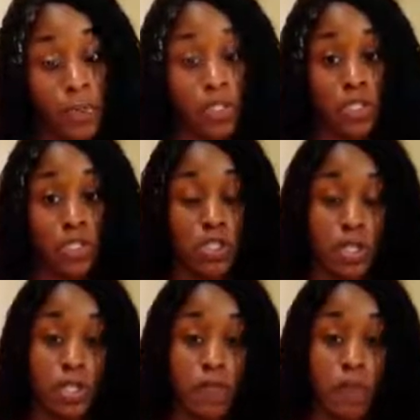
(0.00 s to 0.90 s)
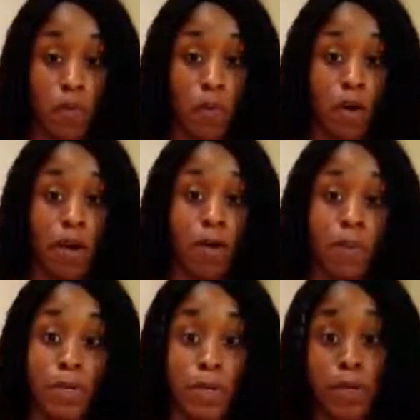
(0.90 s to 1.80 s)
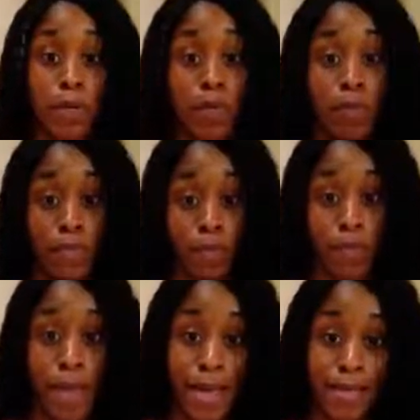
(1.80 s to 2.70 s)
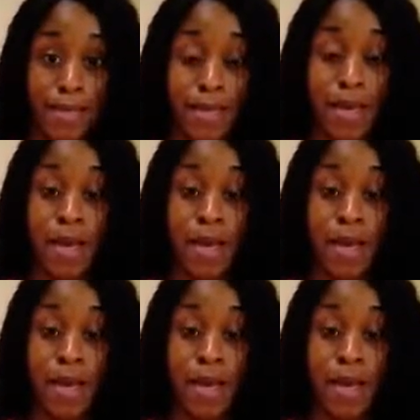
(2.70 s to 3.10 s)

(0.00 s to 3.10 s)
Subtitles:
which is just for helping you to build muscle mass,